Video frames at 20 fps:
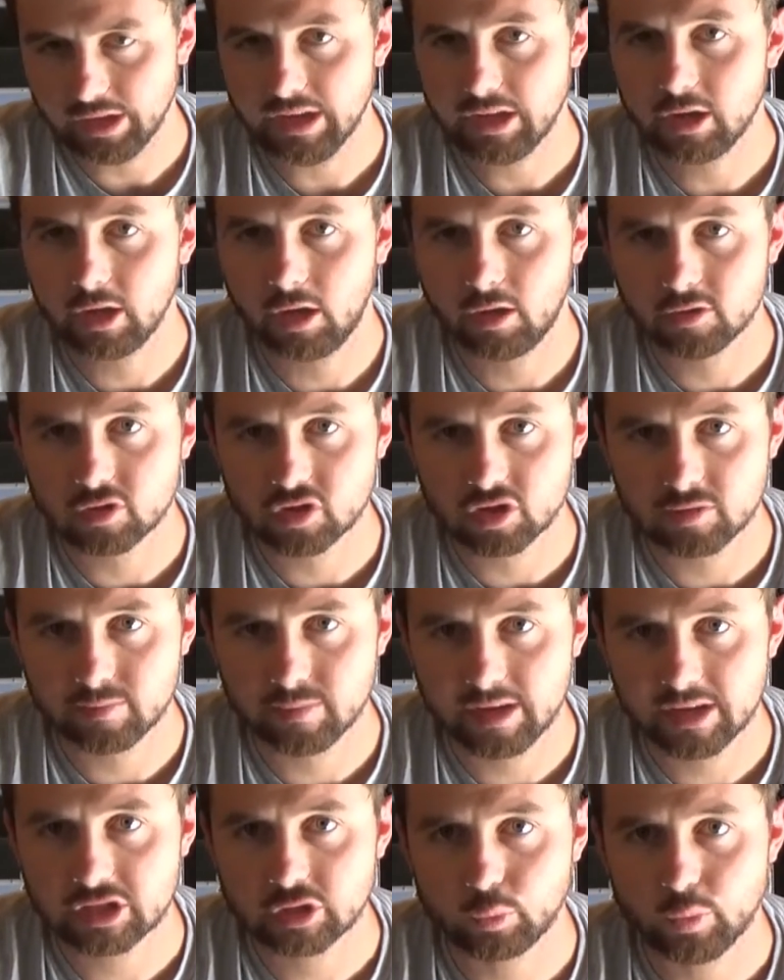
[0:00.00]
e-collars are the
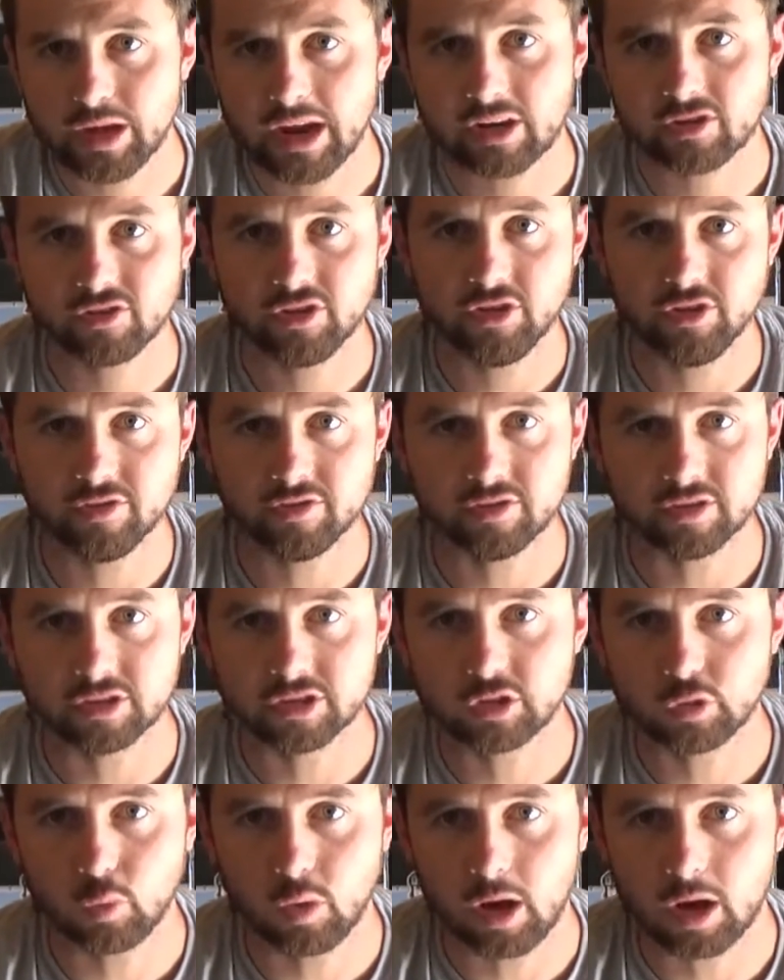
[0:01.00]
best, we actually use the
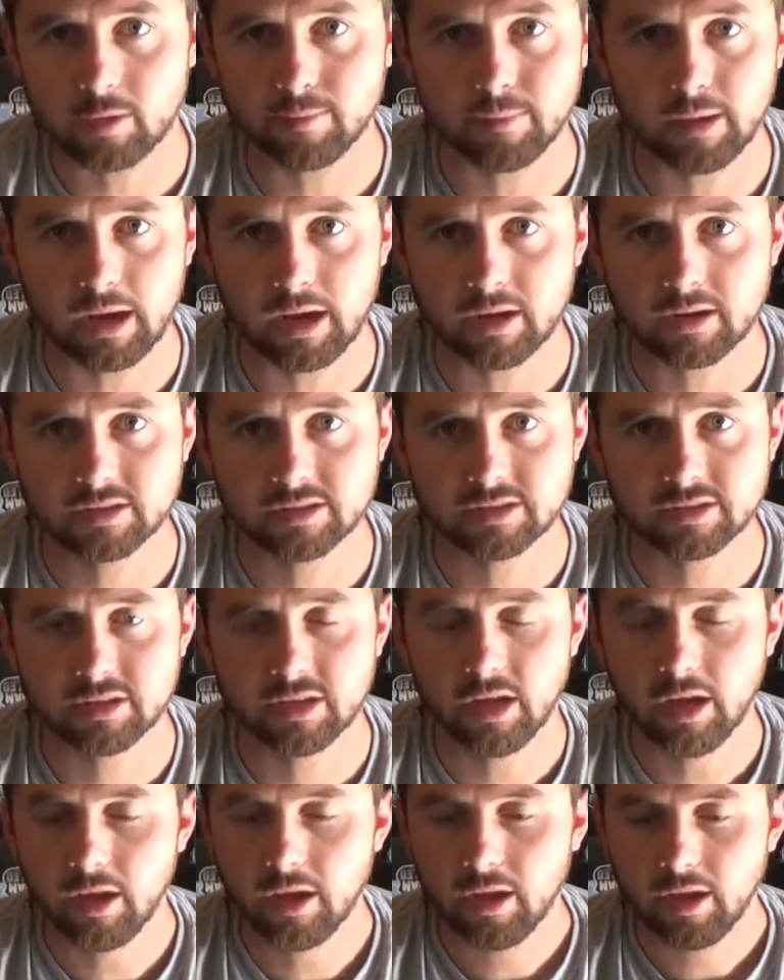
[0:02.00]
Squawk box,
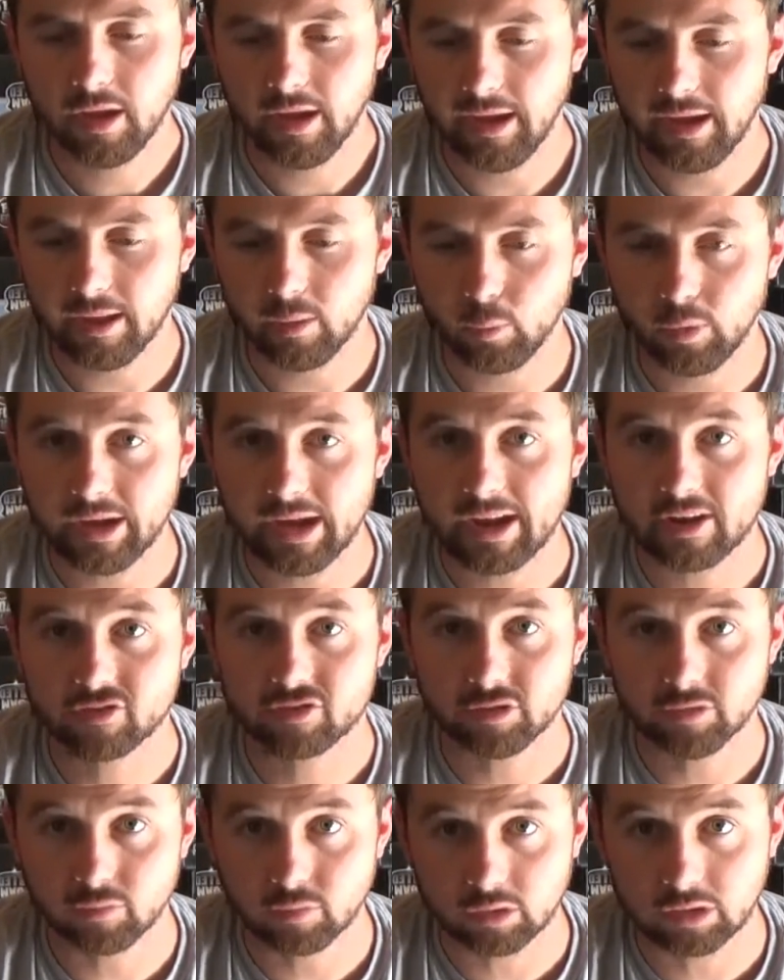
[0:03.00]
and we
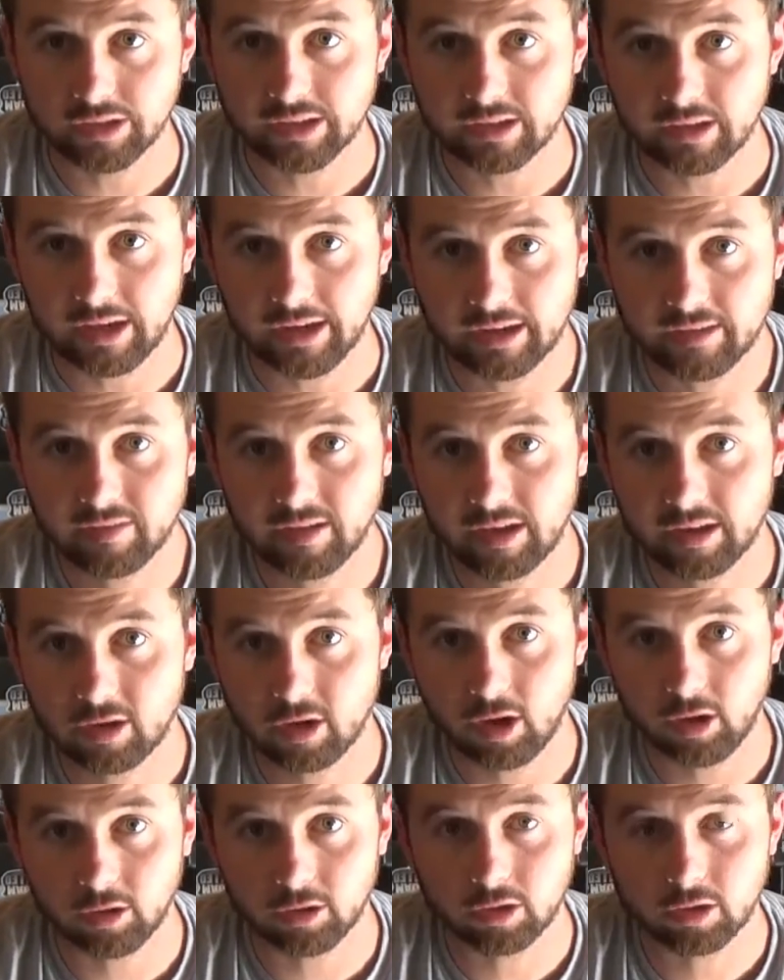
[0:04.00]
actually really like that
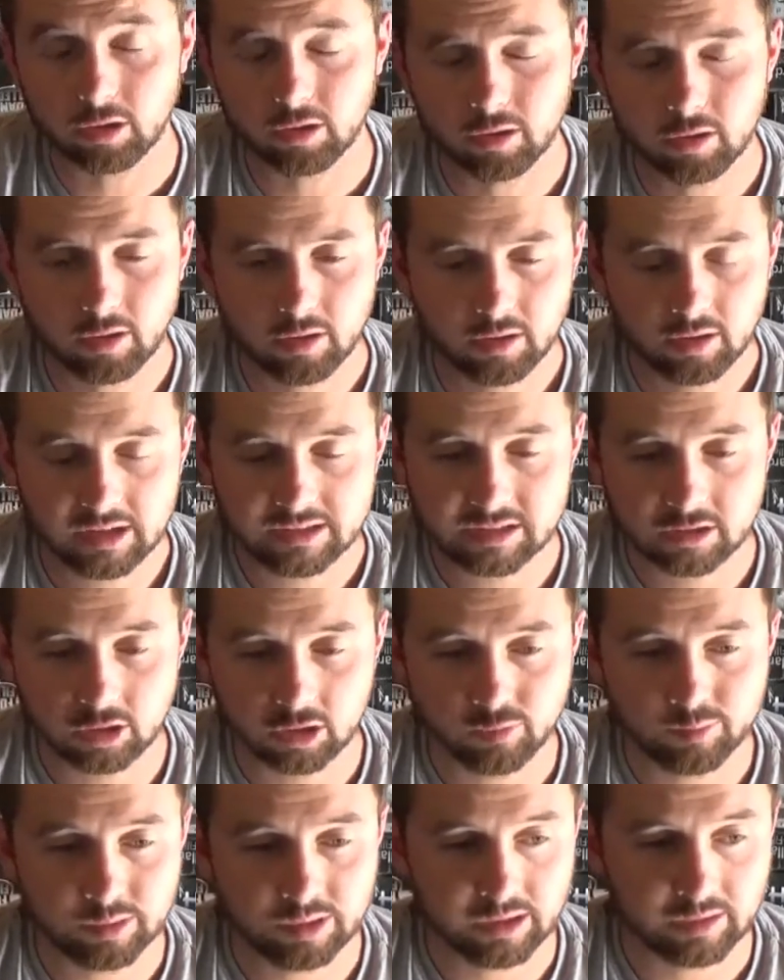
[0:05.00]
collar. It's a
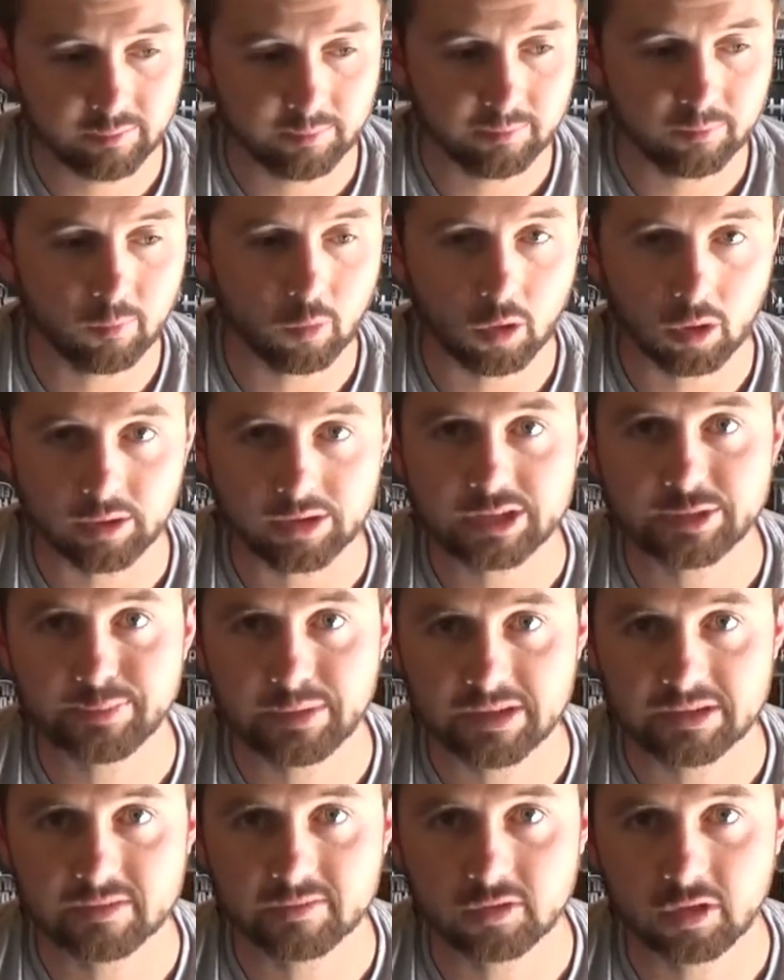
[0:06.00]
little bit more
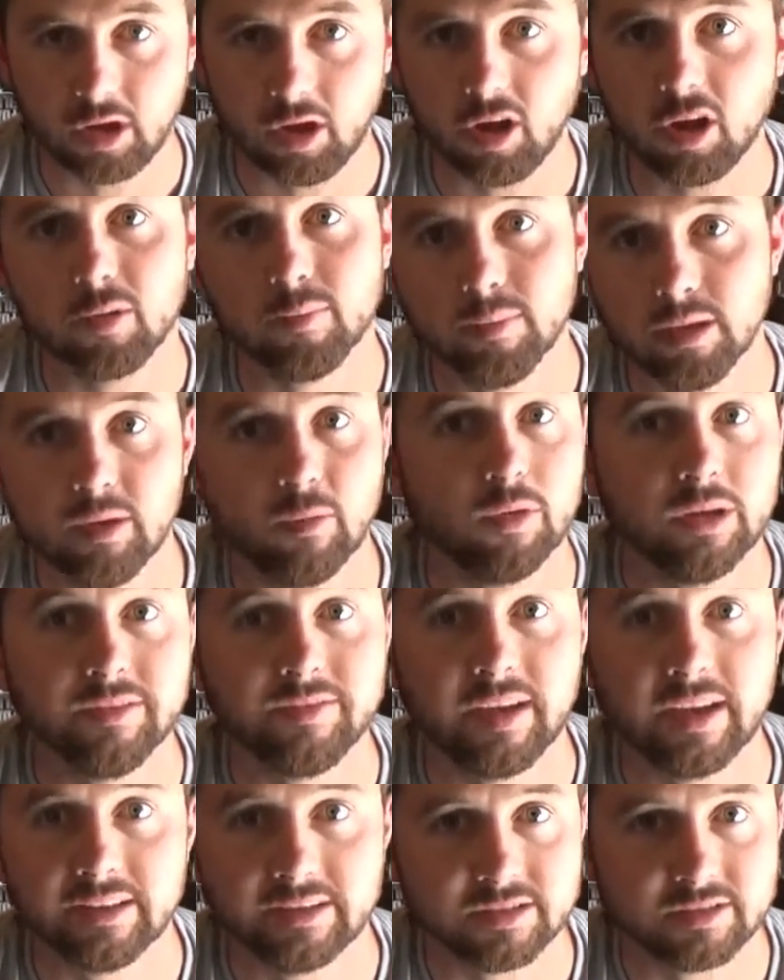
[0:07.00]
expensive collar, but
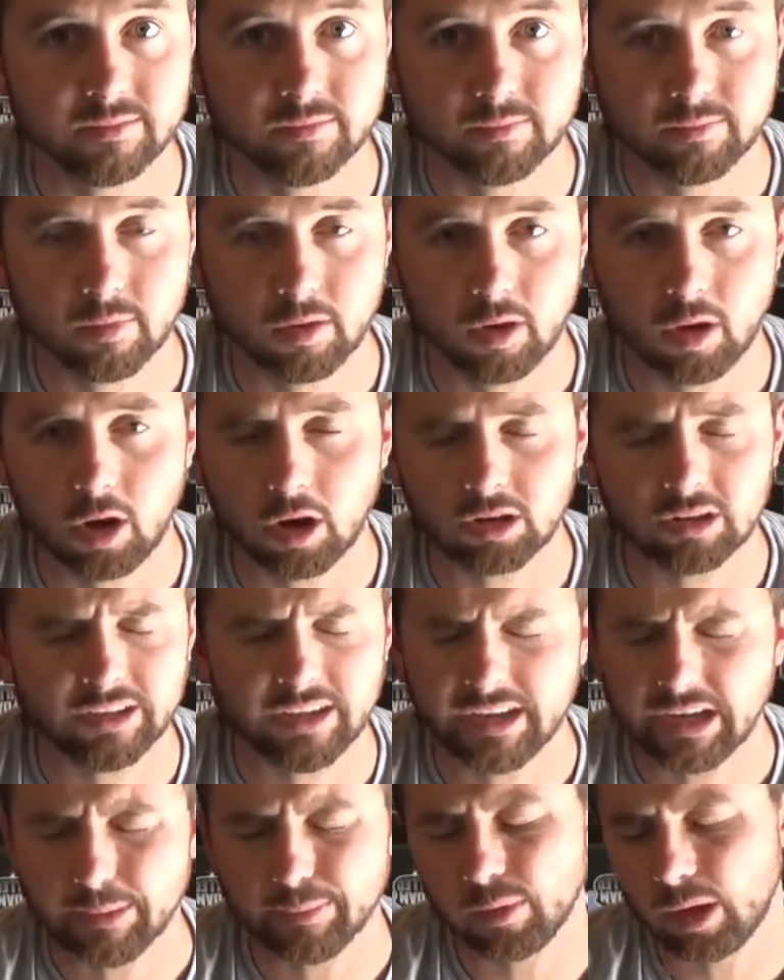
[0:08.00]
we've had
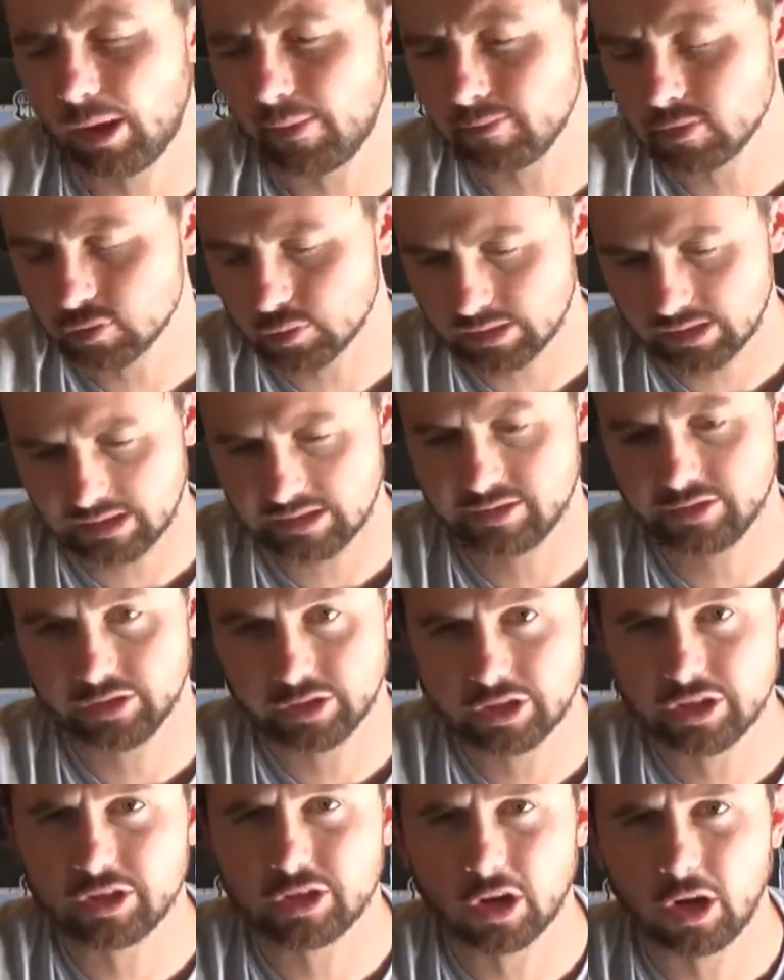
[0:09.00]
hardly any problems with it. It's a
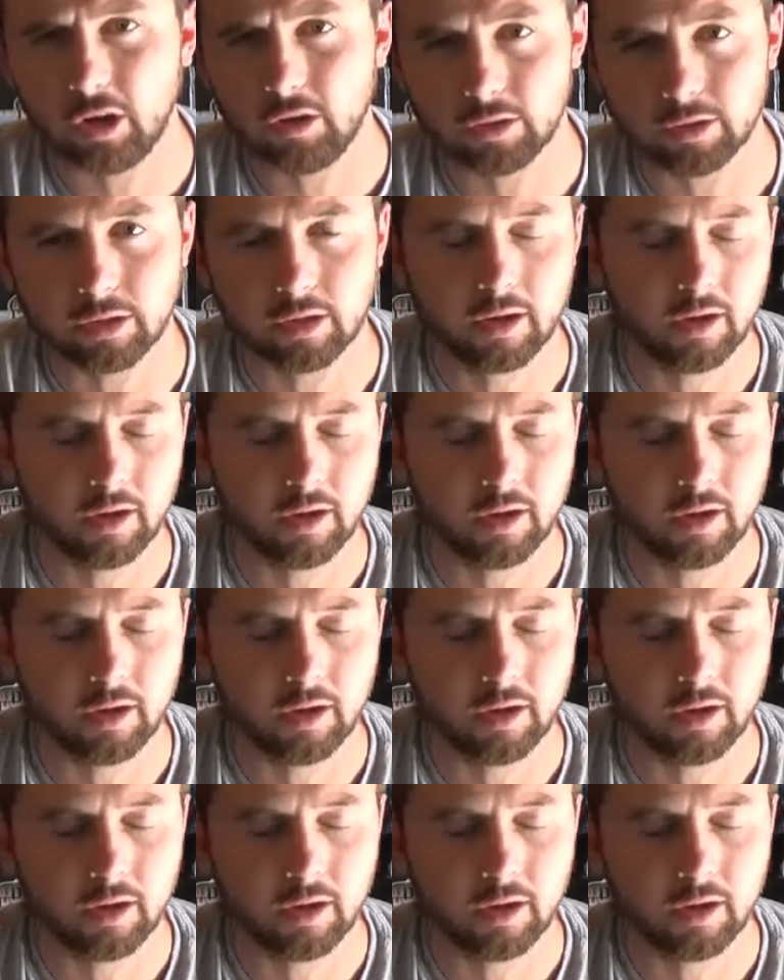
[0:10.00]
good collar.